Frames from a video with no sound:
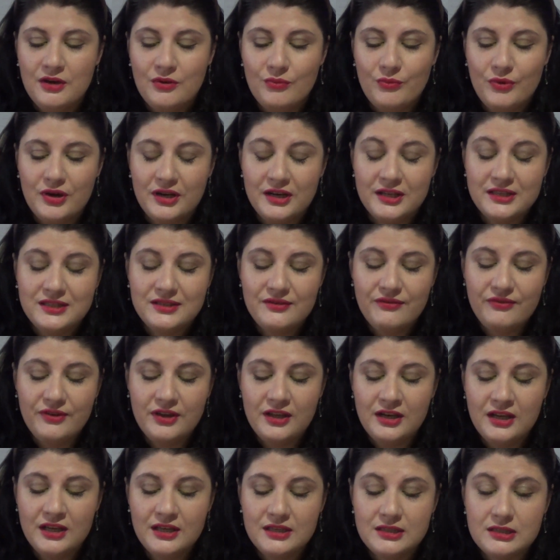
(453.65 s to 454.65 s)
when it's
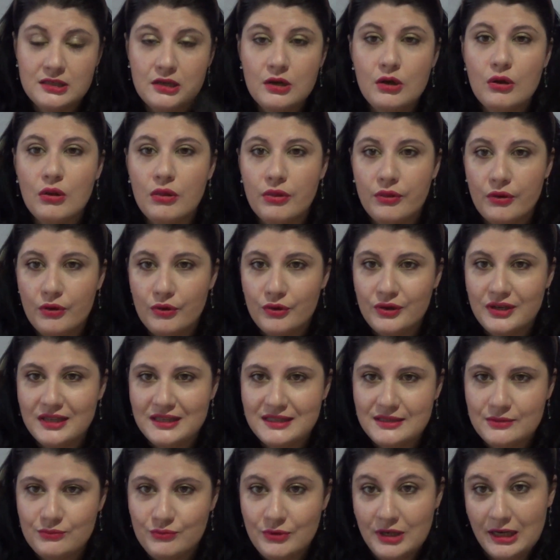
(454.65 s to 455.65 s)
finished, although
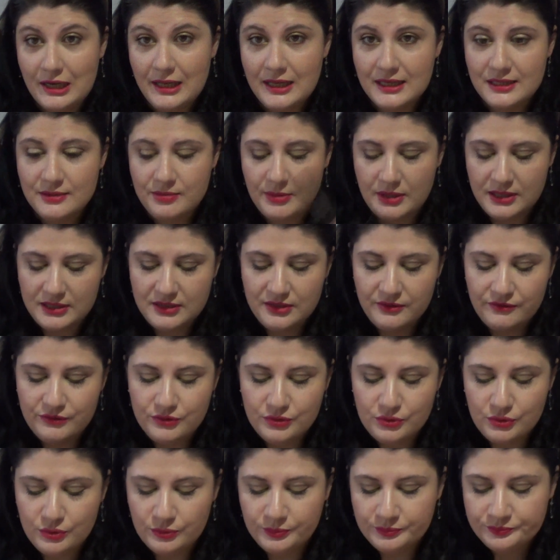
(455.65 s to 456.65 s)
it's really expensive
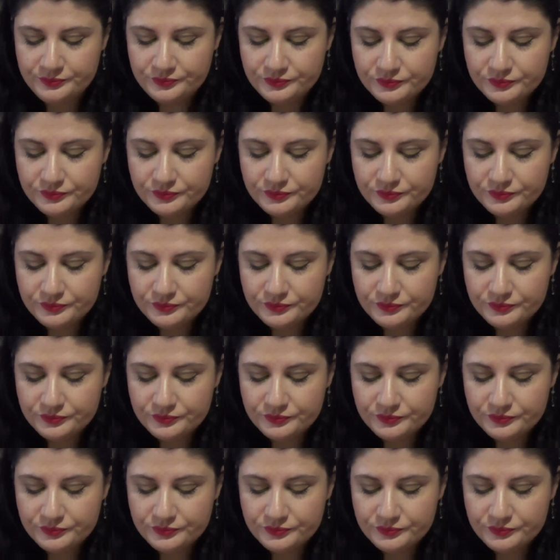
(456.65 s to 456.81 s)
too.